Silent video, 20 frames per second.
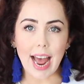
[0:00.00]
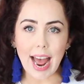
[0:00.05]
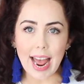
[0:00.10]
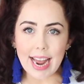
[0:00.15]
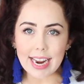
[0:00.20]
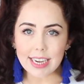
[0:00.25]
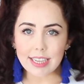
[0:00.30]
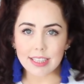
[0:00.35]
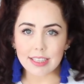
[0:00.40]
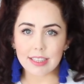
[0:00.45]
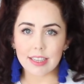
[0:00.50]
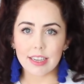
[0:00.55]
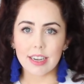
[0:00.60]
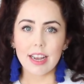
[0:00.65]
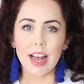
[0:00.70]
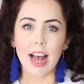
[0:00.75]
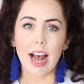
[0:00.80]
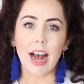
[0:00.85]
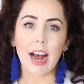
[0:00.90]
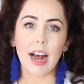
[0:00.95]
8
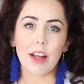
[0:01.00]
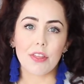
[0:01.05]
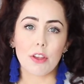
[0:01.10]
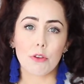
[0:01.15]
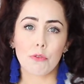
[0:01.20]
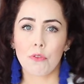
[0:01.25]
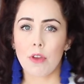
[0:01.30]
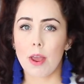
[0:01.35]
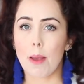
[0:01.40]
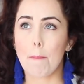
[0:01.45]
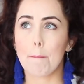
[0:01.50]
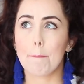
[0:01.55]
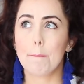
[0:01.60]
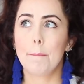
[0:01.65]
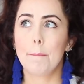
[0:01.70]
and they fit